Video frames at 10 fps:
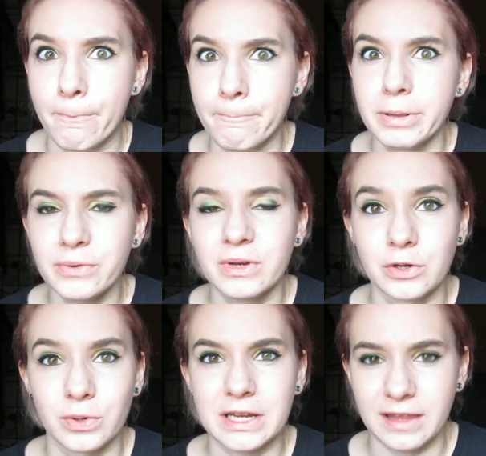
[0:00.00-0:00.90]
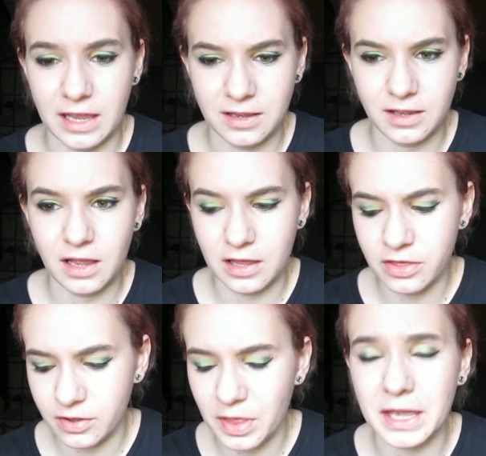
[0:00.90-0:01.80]
it
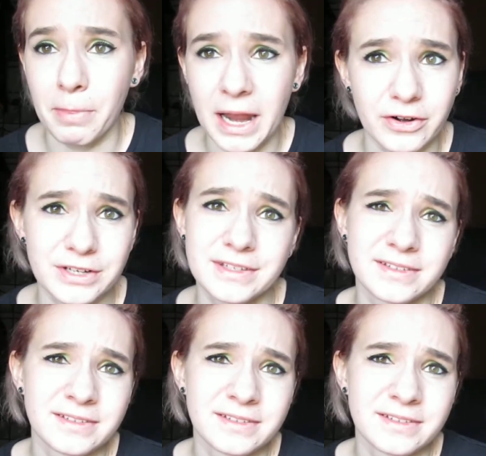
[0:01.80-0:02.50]
looked like a parrot.